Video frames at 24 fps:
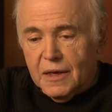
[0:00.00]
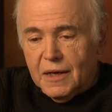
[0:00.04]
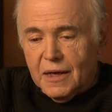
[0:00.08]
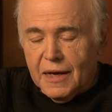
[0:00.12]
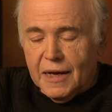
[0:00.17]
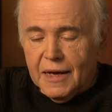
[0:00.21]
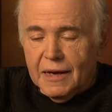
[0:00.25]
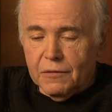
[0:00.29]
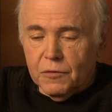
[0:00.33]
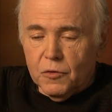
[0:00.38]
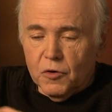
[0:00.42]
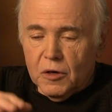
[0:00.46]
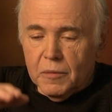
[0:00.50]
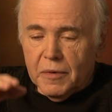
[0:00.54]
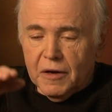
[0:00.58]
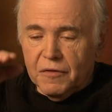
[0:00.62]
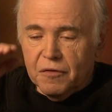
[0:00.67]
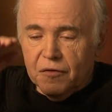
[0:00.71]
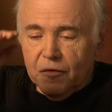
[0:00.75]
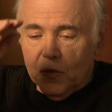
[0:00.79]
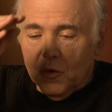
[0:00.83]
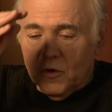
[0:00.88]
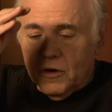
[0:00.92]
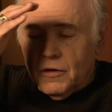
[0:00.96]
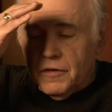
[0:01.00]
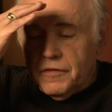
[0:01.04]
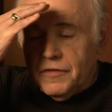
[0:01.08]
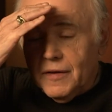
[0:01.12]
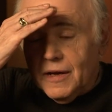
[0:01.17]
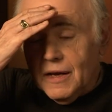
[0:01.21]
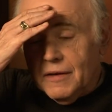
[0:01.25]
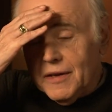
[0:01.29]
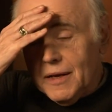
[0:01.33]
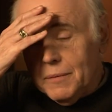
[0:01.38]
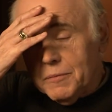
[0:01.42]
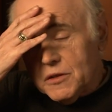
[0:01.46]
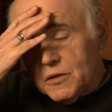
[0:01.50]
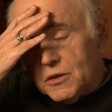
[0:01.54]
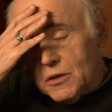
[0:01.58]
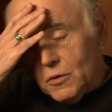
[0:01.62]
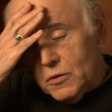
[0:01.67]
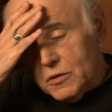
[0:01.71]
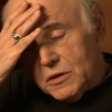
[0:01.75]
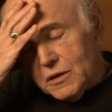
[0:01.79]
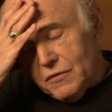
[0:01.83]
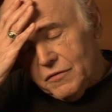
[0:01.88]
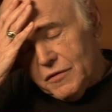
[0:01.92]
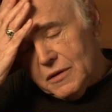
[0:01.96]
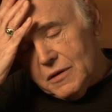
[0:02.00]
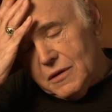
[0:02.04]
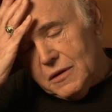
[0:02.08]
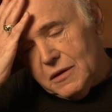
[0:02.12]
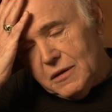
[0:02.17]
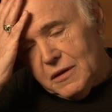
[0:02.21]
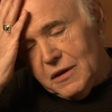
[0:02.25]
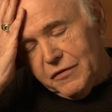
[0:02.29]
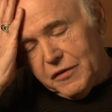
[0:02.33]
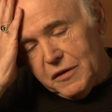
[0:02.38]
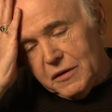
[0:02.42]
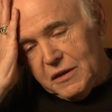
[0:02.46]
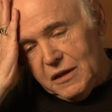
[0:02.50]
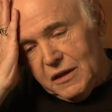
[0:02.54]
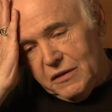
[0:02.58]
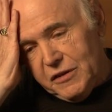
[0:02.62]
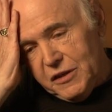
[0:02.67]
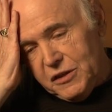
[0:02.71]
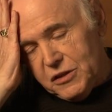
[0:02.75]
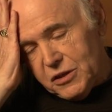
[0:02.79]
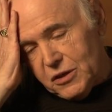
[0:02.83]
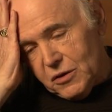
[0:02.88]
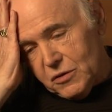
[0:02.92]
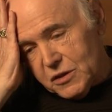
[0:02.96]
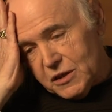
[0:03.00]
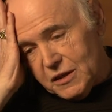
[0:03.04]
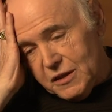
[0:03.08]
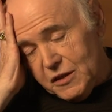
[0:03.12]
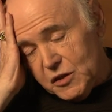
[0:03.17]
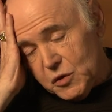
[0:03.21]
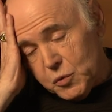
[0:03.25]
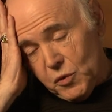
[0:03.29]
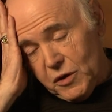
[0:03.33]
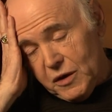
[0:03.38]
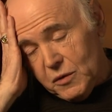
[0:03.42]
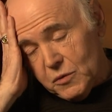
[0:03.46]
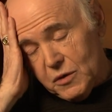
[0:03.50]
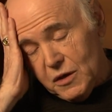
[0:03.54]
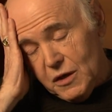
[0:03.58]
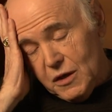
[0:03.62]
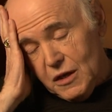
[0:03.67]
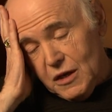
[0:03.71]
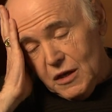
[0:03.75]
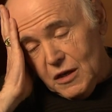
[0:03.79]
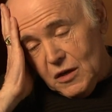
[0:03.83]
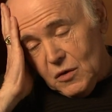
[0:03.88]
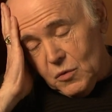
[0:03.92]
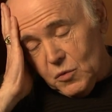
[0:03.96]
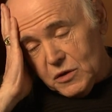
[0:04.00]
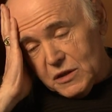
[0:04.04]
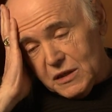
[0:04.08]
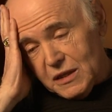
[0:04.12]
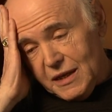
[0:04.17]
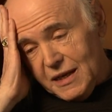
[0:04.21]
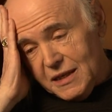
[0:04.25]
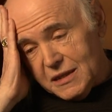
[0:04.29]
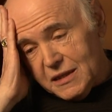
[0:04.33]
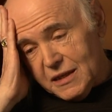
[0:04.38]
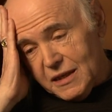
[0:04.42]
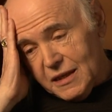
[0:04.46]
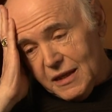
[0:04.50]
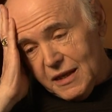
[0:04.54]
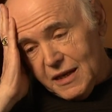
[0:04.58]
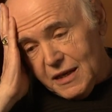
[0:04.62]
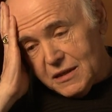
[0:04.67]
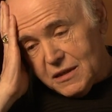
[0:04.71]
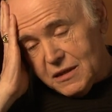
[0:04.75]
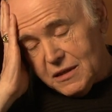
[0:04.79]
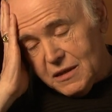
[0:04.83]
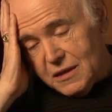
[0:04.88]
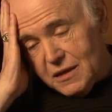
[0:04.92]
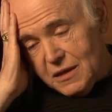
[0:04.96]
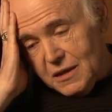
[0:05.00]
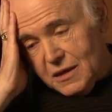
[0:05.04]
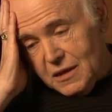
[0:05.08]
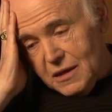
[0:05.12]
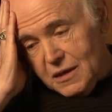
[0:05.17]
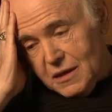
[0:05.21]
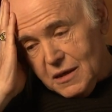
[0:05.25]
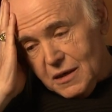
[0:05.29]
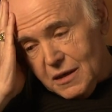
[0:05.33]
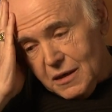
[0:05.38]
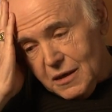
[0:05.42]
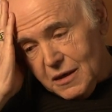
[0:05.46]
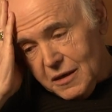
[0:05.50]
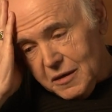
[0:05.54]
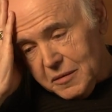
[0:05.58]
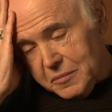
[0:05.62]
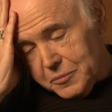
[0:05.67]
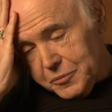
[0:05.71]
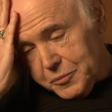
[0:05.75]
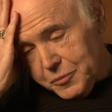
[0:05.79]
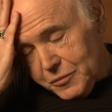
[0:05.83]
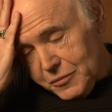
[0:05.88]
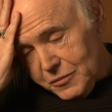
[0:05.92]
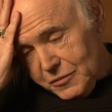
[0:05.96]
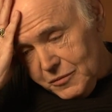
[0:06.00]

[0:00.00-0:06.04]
I wrote about four or five episodes of different TV shows, and each one was less and less um,